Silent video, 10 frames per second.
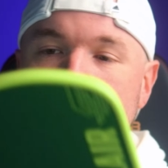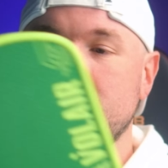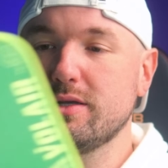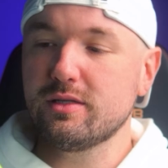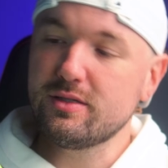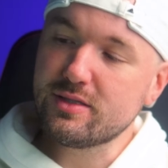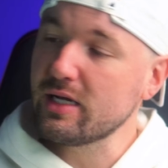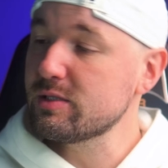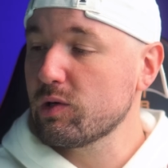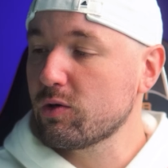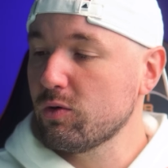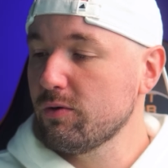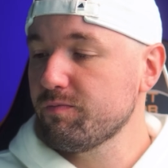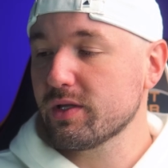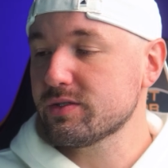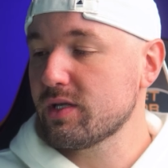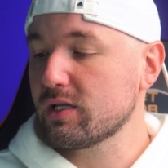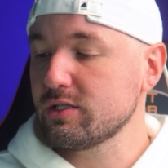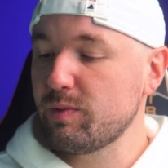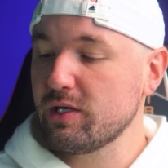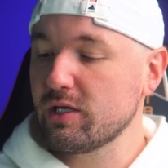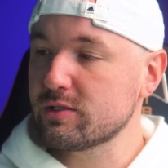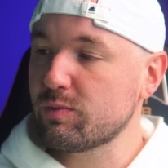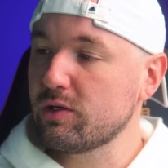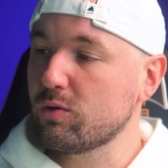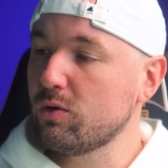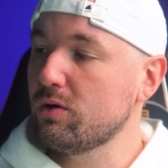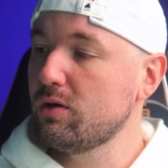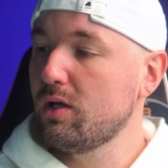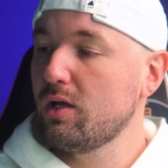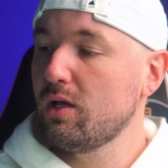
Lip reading: But the design's pretty cool. Aesthetically speaking, it's pretty cool.